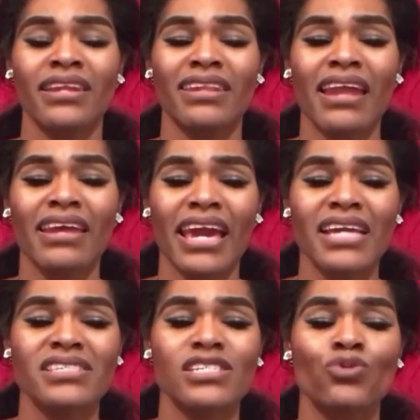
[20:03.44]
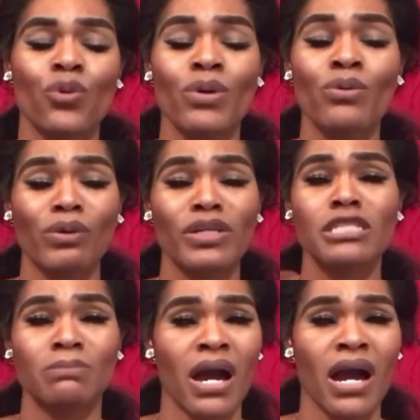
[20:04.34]
in a lot of cases when we would
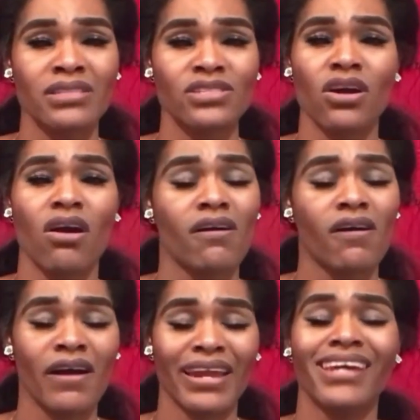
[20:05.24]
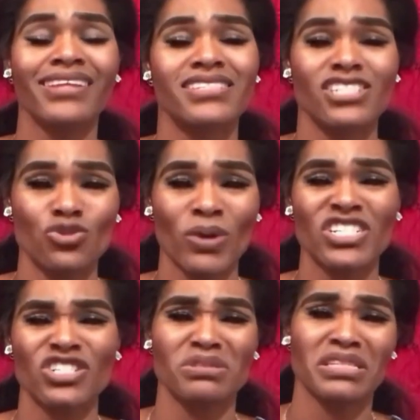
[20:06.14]
respond to the R. R. Kelly
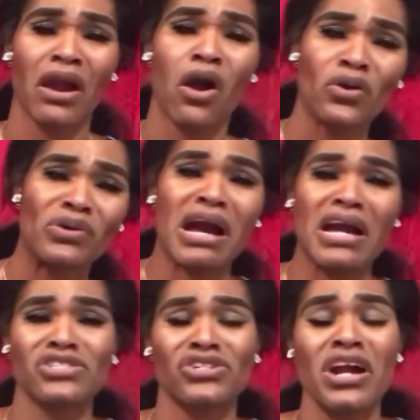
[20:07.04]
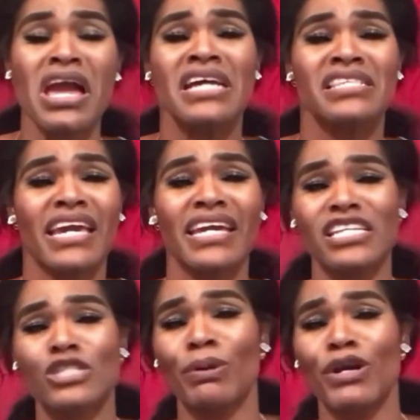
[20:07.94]
situation, she would say, oh, you guys are taking
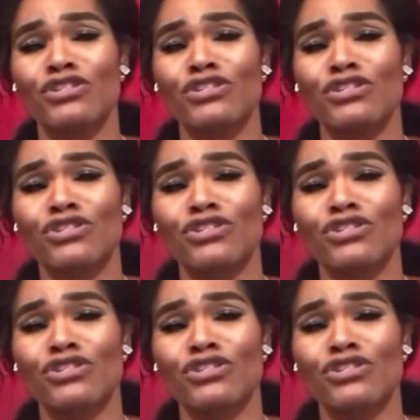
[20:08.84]
this personal, you're in